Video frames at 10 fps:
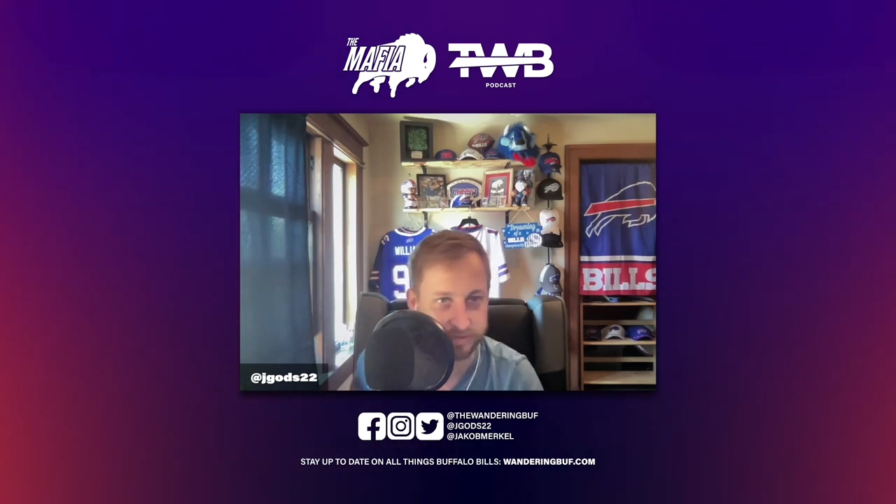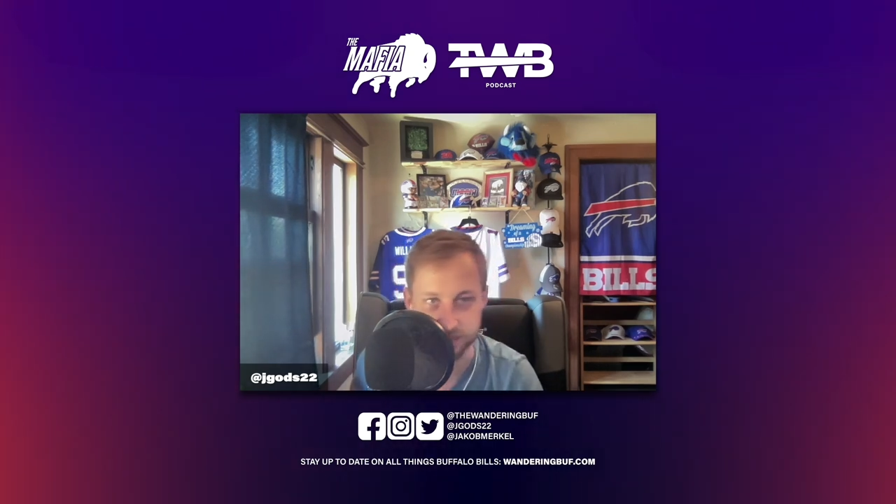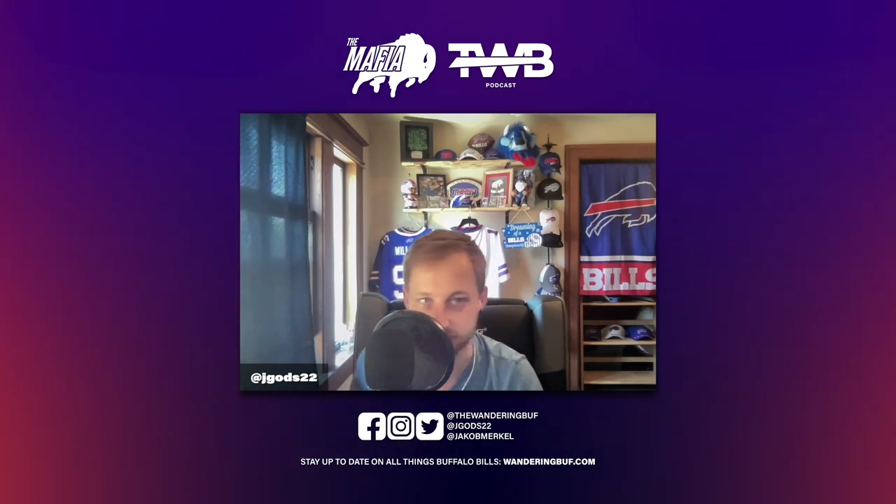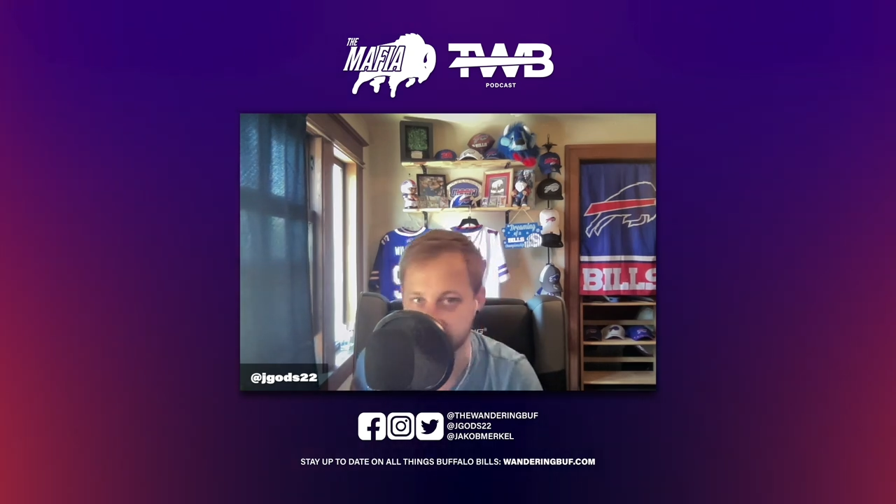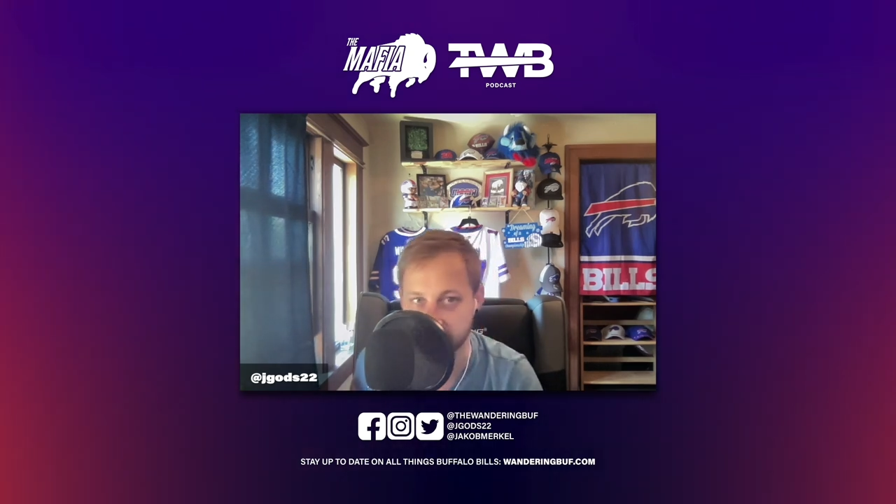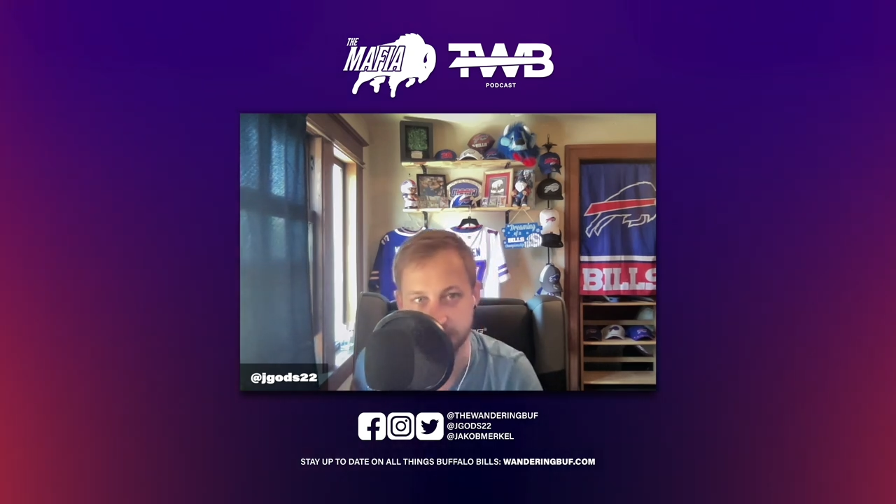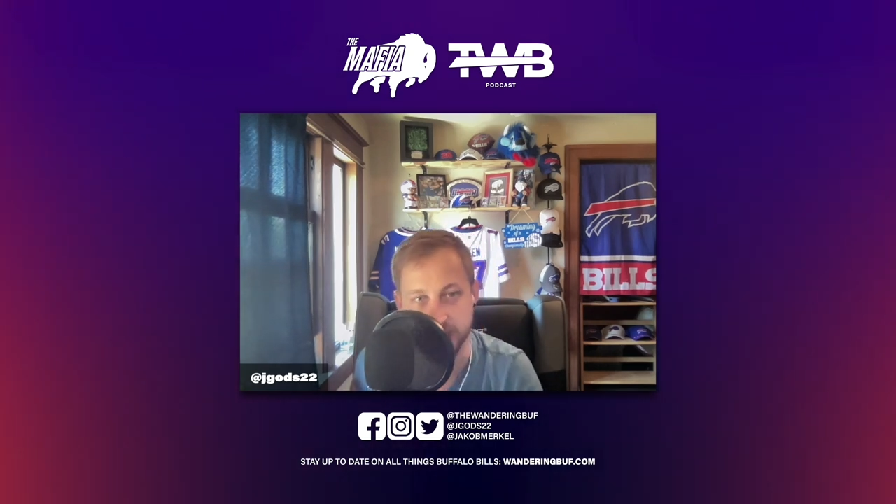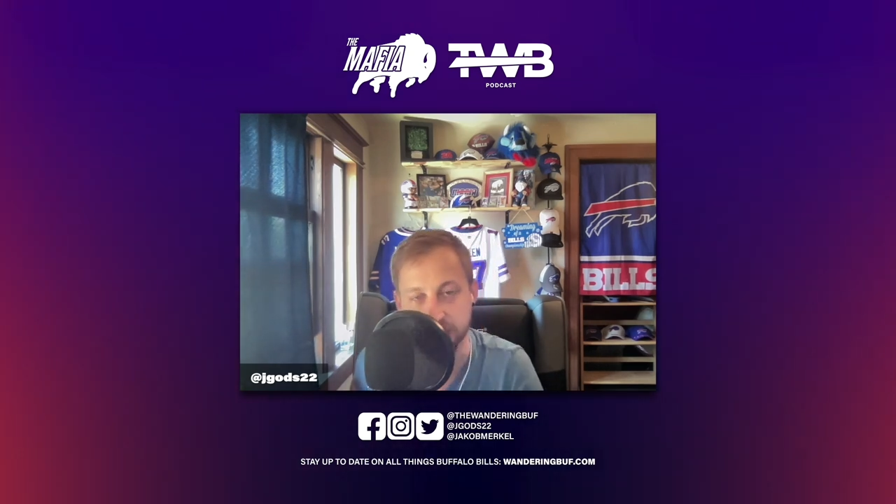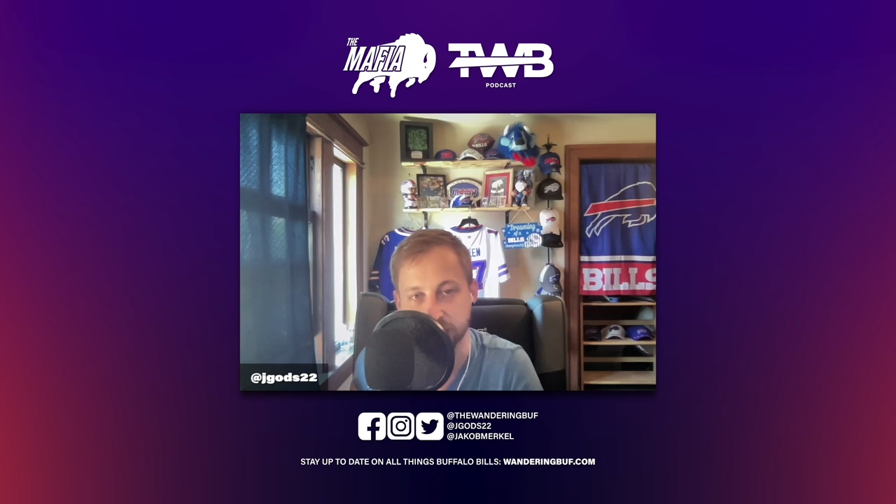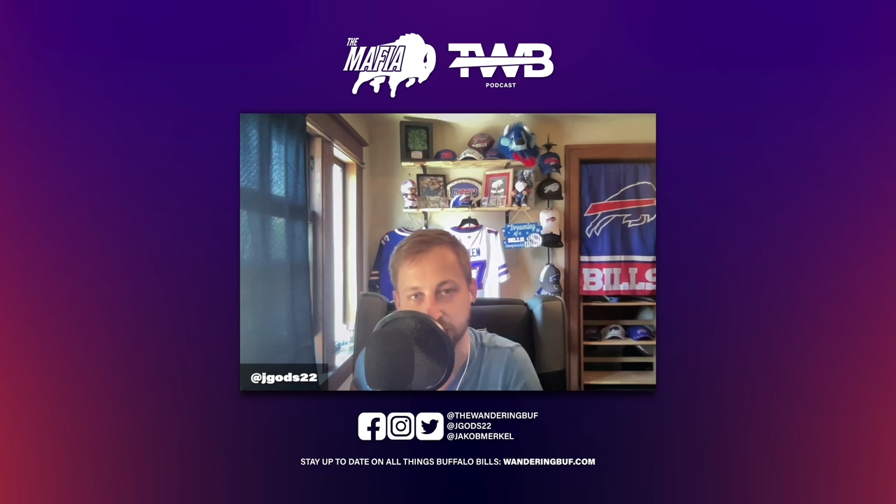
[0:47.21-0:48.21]
the
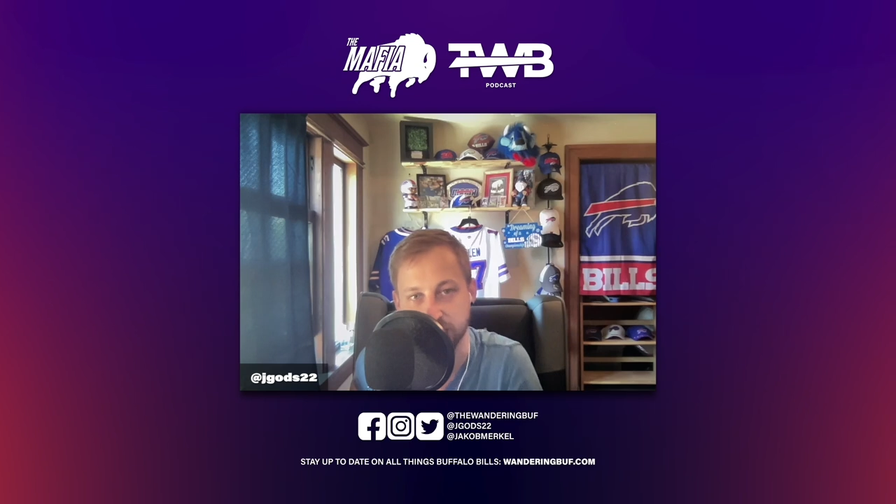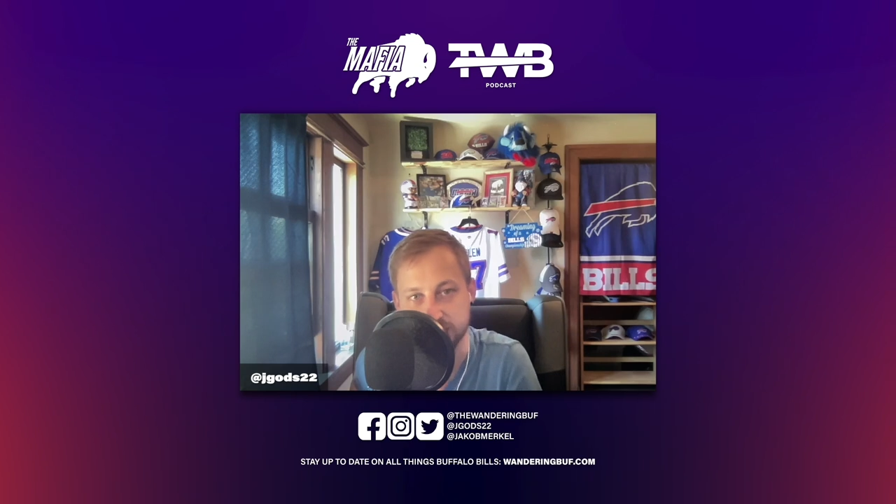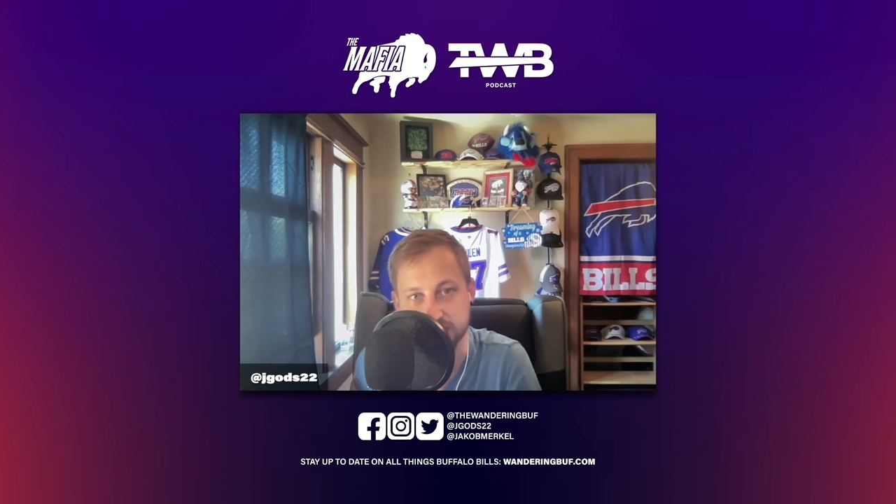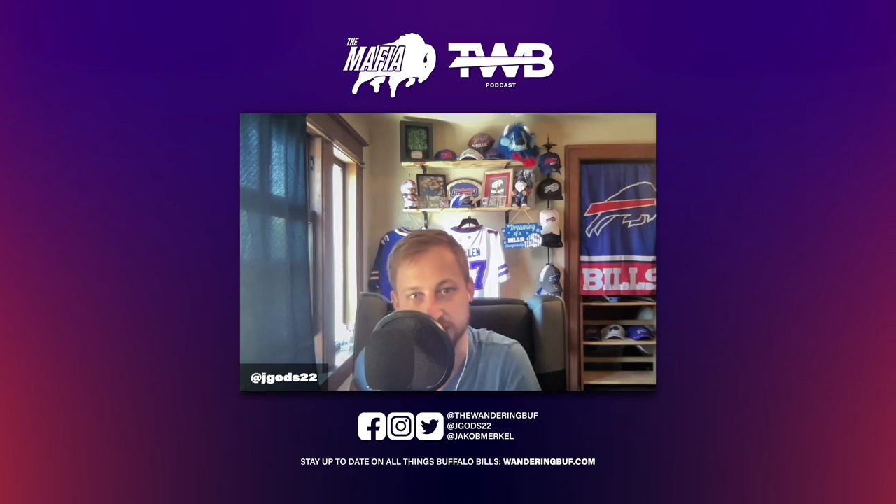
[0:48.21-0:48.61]
cardiac arrest